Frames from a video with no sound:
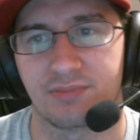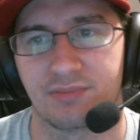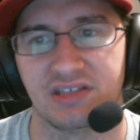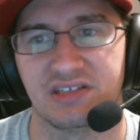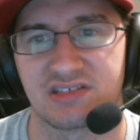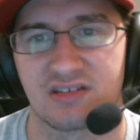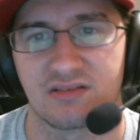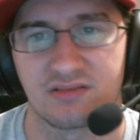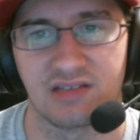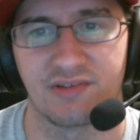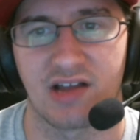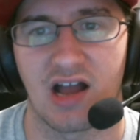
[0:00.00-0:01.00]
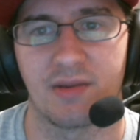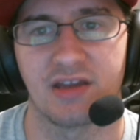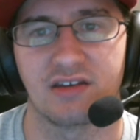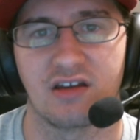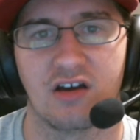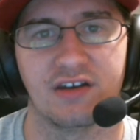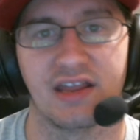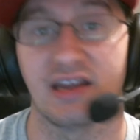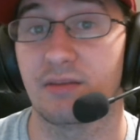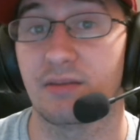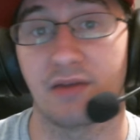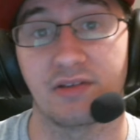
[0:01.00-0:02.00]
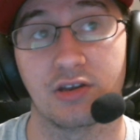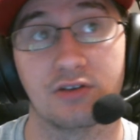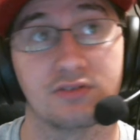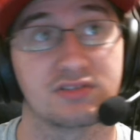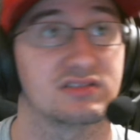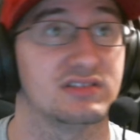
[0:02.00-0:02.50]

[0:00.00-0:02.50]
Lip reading: please leave a comment on any of my videos.